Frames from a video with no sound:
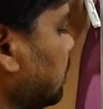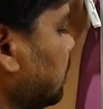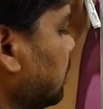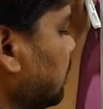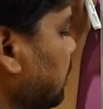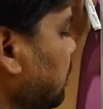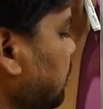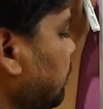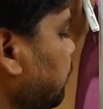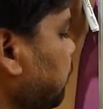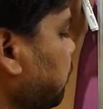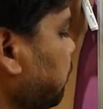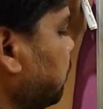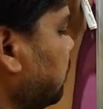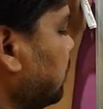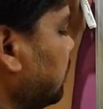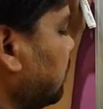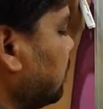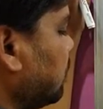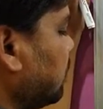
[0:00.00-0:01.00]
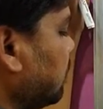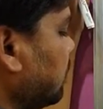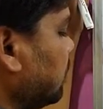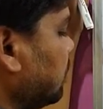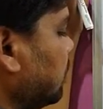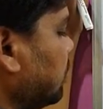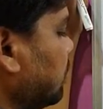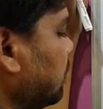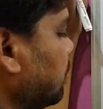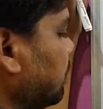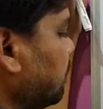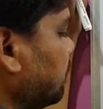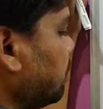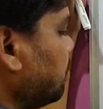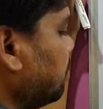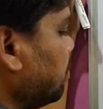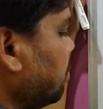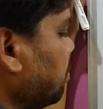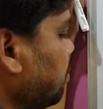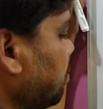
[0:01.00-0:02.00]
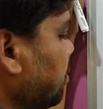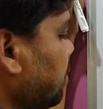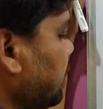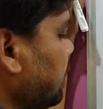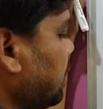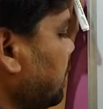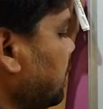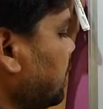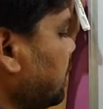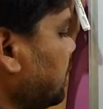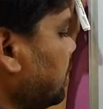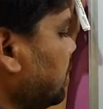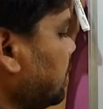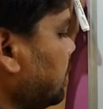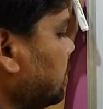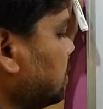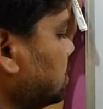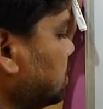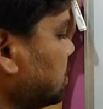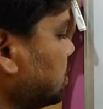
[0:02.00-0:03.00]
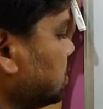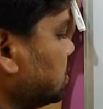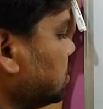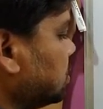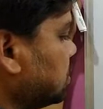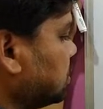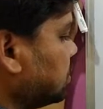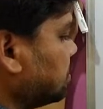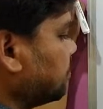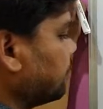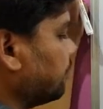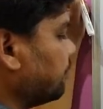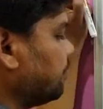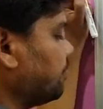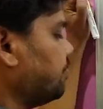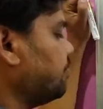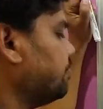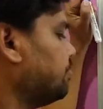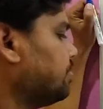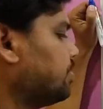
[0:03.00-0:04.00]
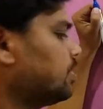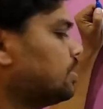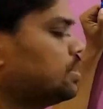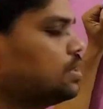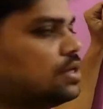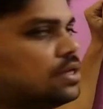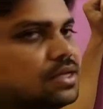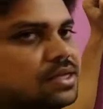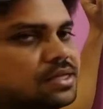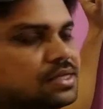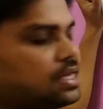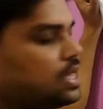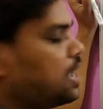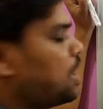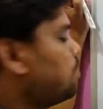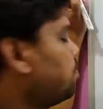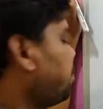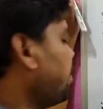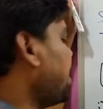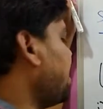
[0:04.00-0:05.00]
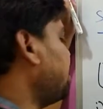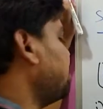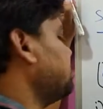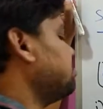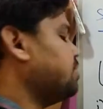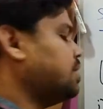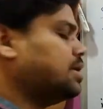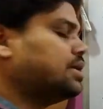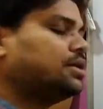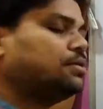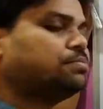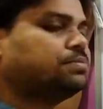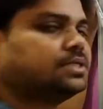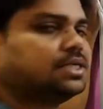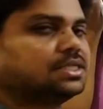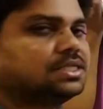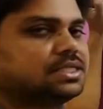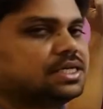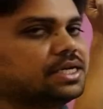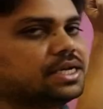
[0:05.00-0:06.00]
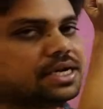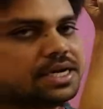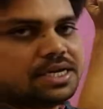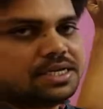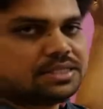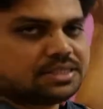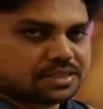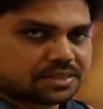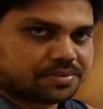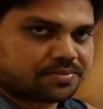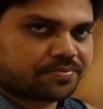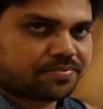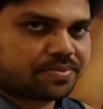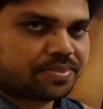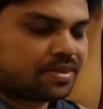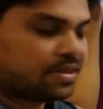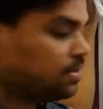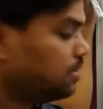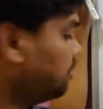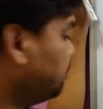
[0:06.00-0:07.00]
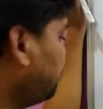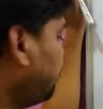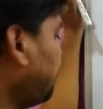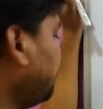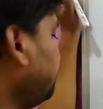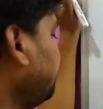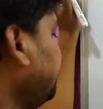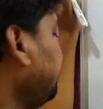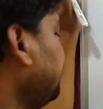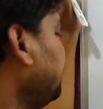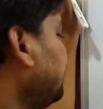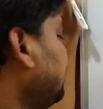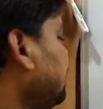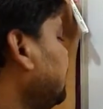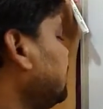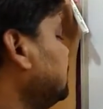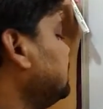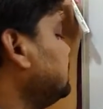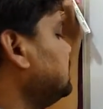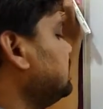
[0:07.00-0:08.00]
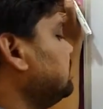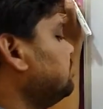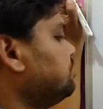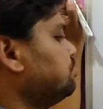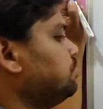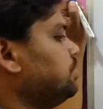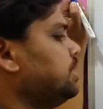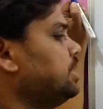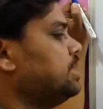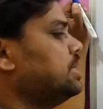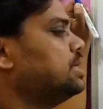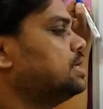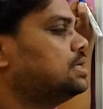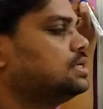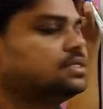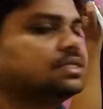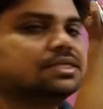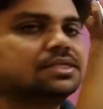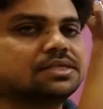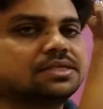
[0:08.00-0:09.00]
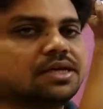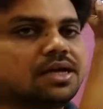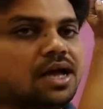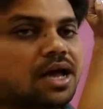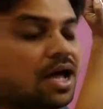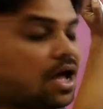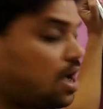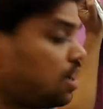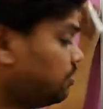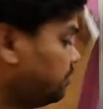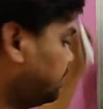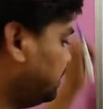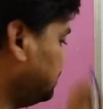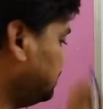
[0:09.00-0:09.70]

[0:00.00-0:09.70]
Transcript: if B increases. The up arrow mark represents increase. Pi b increases if B increases. How it